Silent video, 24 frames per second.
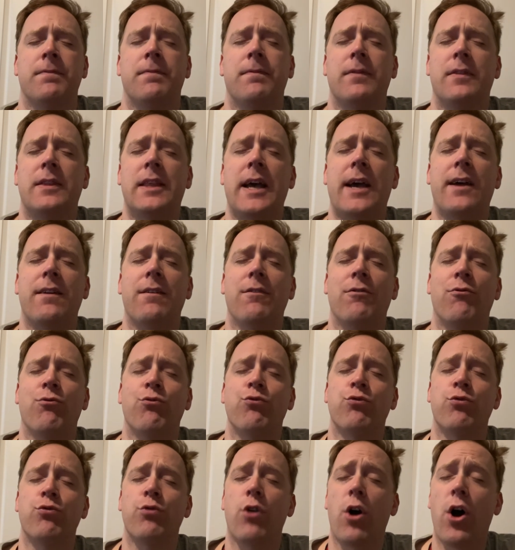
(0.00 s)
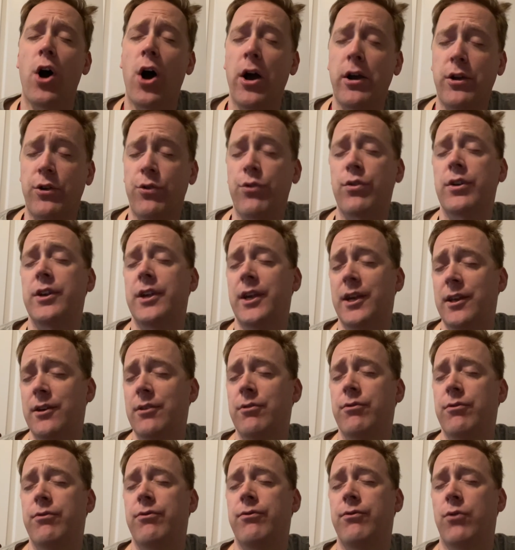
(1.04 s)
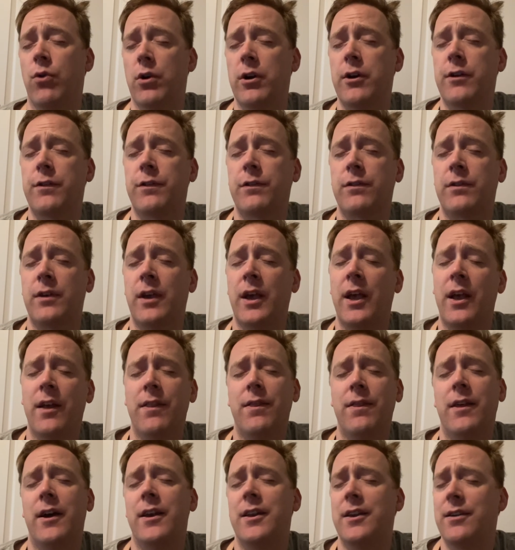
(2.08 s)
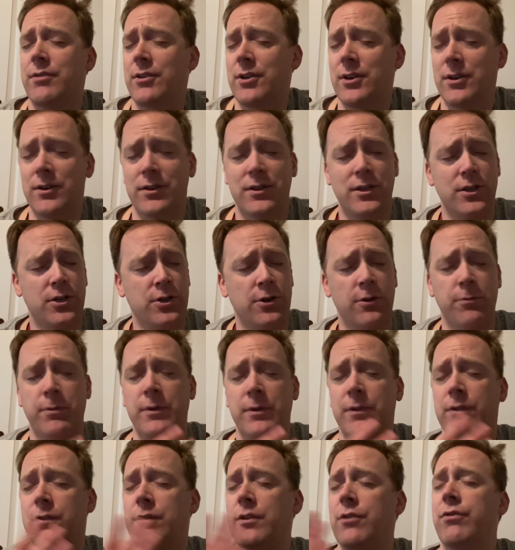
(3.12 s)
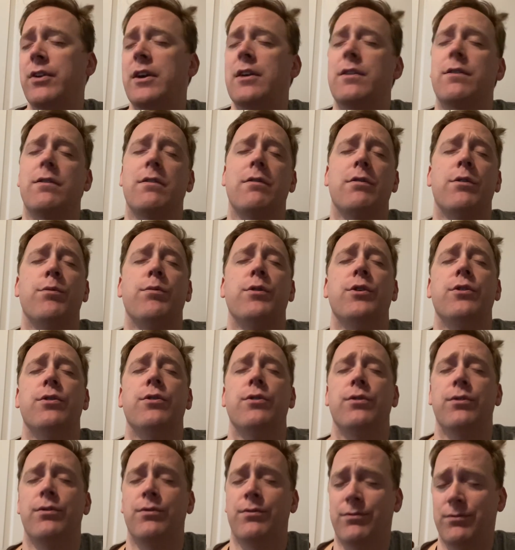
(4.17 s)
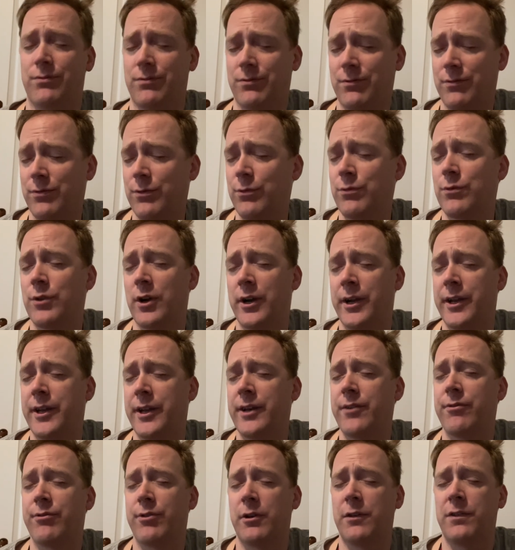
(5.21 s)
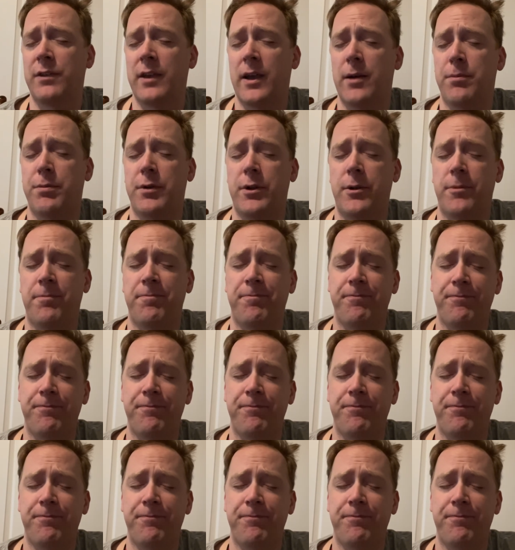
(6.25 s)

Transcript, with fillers: that raw creative force that even determines the phase of the moon, right, for example.